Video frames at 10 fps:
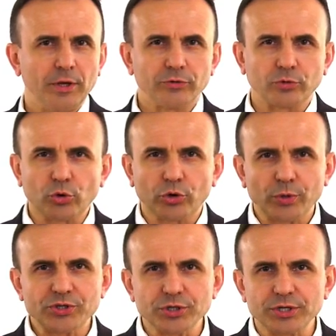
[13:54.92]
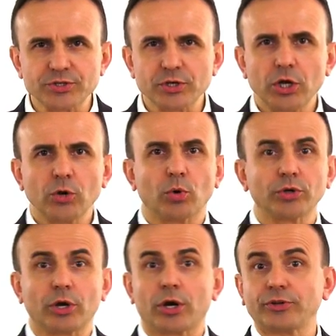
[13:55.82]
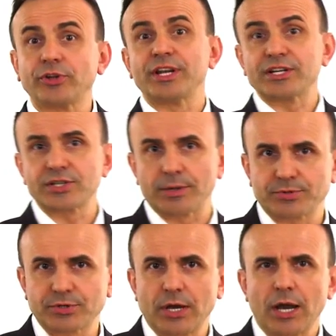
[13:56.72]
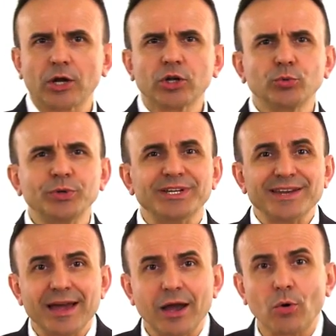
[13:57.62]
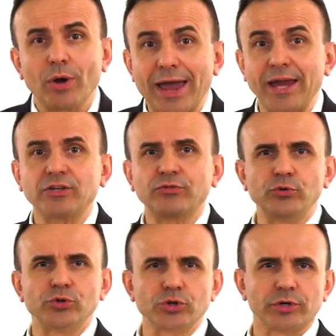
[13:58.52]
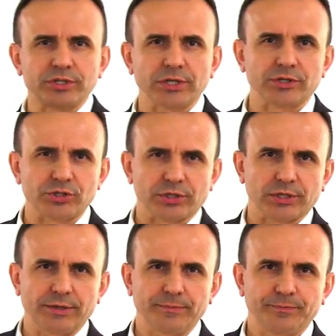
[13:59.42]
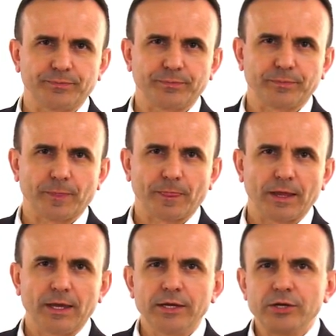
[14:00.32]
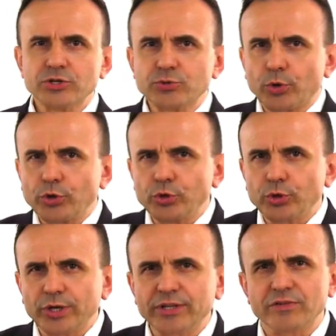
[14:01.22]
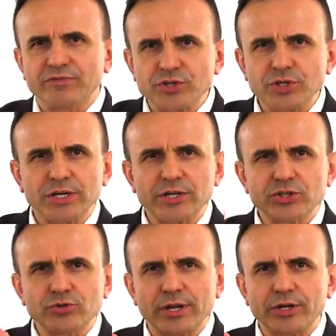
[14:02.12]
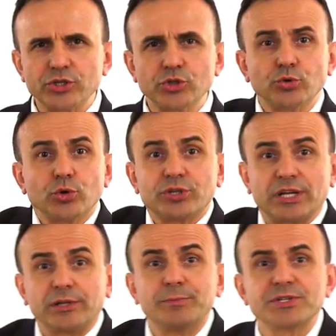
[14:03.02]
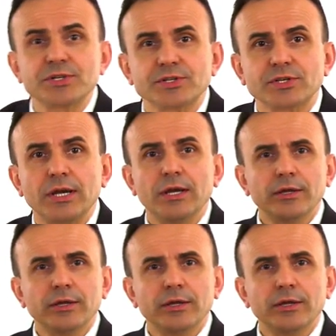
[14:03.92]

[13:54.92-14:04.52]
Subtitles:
The core question is, what are the next steps? How can we now act future intelligently? Here's where you connect the vision and the strategy to your daily business.